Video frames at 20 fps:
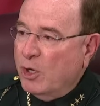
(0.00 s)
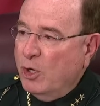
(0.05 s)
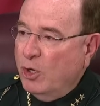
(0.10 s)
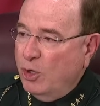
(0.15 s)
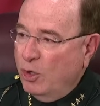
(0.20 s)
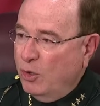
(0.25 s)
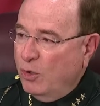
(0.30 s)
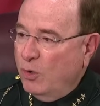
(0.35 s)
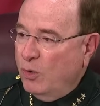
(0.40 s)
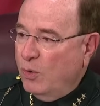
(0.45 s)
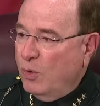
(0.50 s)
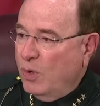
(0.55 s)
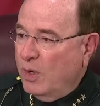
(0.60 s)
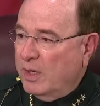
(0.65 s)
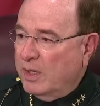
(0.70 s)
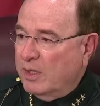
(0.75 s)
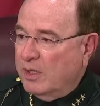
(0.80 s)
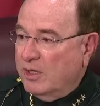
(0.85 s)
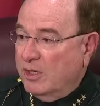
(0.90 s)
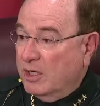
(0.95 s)
who
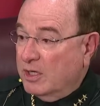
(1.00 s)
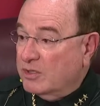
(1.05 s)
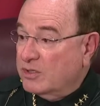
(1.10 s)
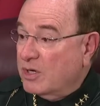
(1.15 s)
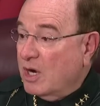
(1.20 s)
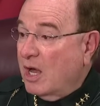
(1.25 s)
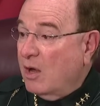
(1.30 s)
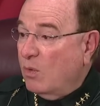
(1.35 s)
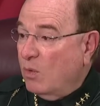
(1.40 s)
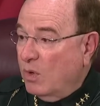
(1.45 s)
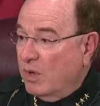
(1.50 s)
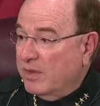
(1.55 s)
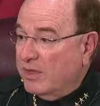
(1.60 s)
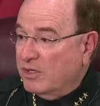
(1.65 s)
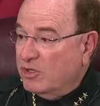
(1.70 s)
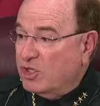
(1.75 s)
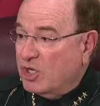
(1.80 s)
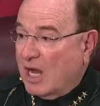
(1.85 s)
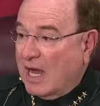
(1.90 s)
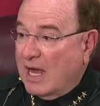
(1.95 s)
does not want the
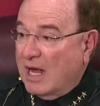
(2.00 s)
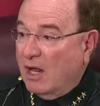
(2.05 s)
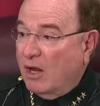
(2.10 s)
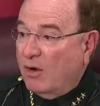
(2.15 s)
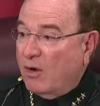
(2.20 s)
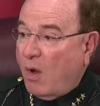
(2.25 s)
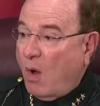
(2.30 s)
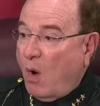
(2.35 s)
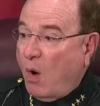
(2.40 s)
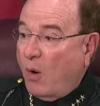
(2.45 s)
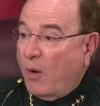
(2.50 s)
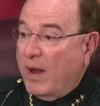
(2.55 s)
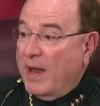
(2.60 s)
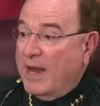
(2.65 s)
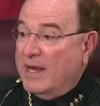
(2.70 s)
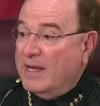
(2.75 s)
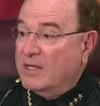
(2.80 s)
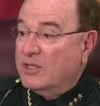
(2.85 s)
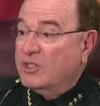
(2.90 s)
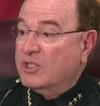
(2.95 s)
child or
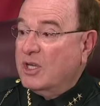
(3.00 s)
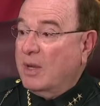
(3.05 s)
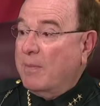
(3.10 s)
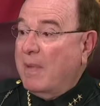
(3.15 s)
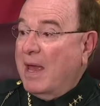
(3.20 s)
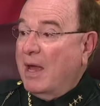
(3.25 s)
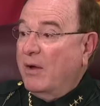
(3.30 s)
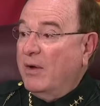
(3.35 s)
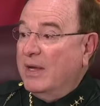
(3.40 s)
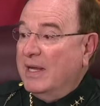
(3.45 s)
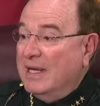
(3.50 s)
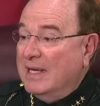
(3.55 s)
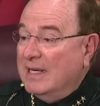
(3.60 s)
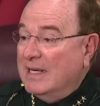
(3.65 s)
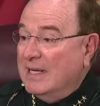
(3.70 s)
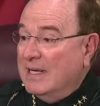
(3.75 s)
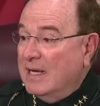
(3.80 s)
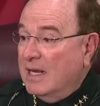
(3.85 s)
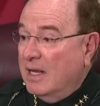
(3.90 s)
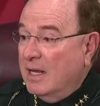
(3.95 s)
has somehow
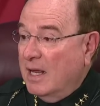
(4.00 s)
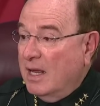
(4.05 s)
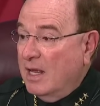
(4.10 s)
hidden